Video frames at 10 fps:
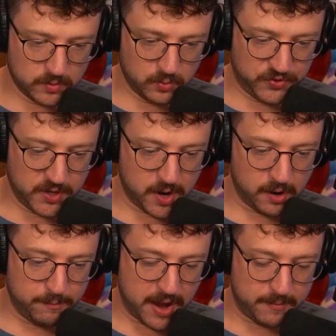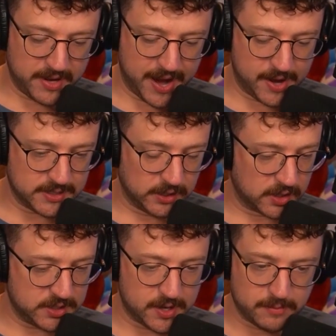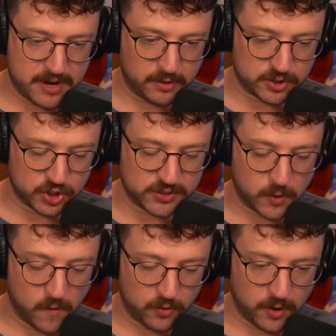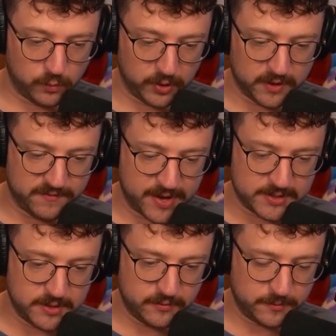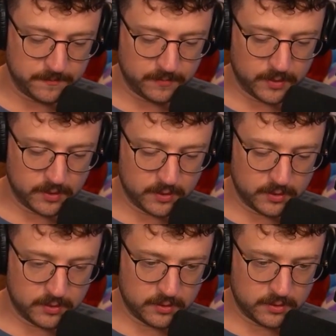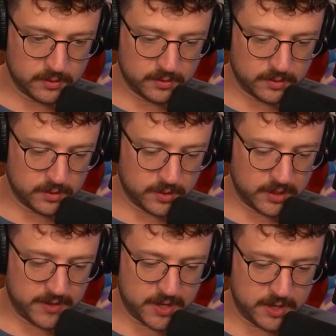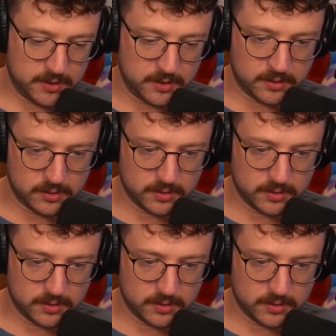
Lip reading: with the unbound mechanics, and lots of the unbound units are just overall really effective. And then